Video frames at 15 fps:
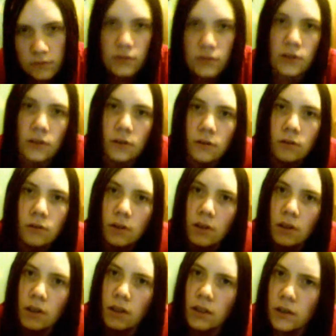So
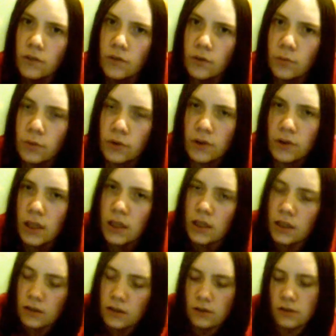if you put the
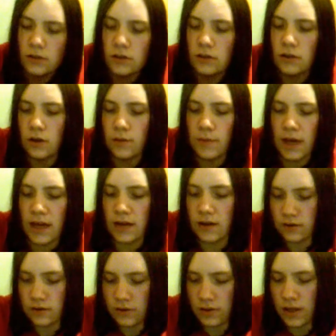Nomad
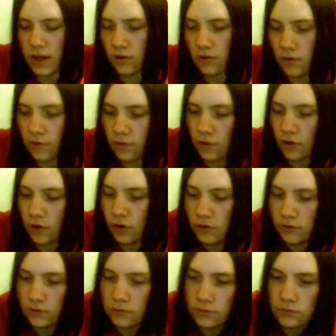down on the floor,
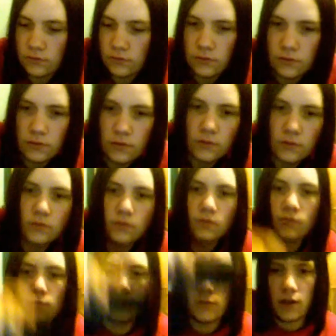
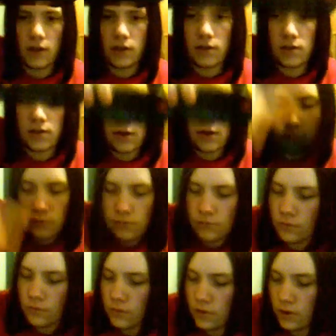like so,
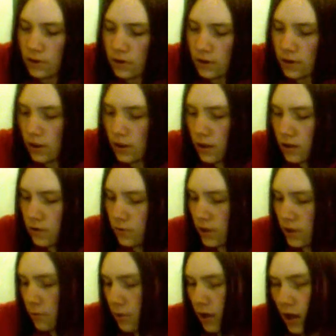and you
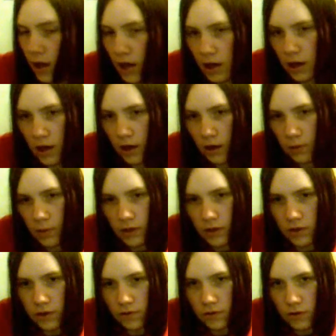were to plug the Mega
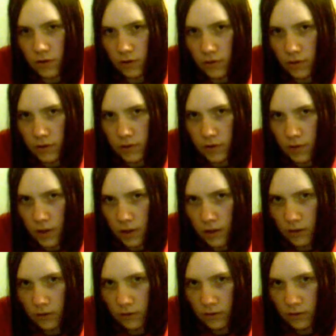Drive controller into it,